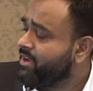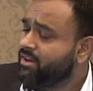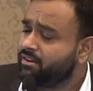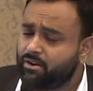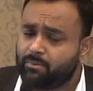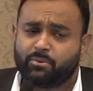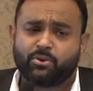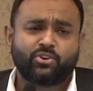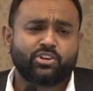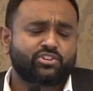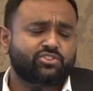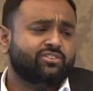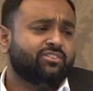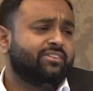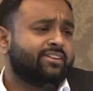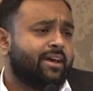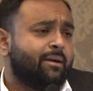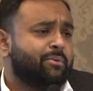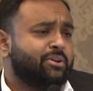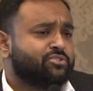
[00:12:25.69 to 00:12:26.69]
Reputational
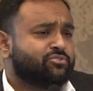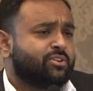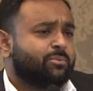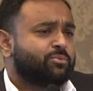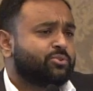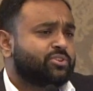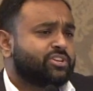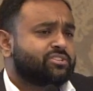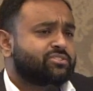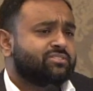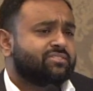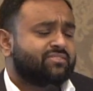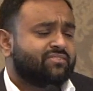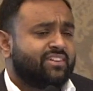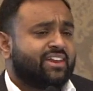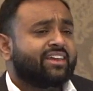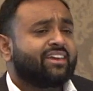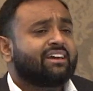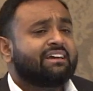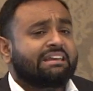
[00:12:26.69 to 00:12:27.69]
damage. Reputation is
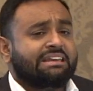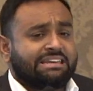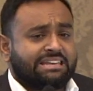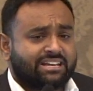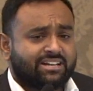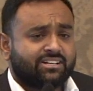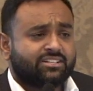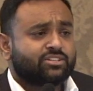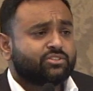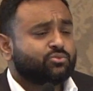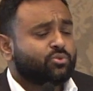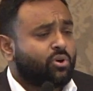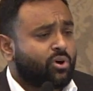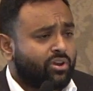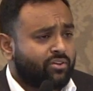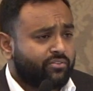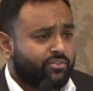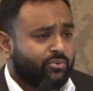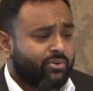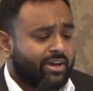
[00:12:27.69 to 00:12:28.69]
very critical to all
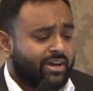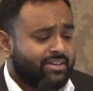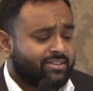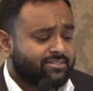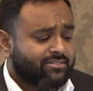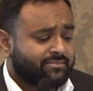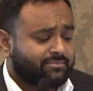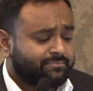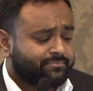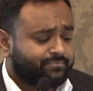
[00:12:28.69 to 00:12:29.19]
of you guys.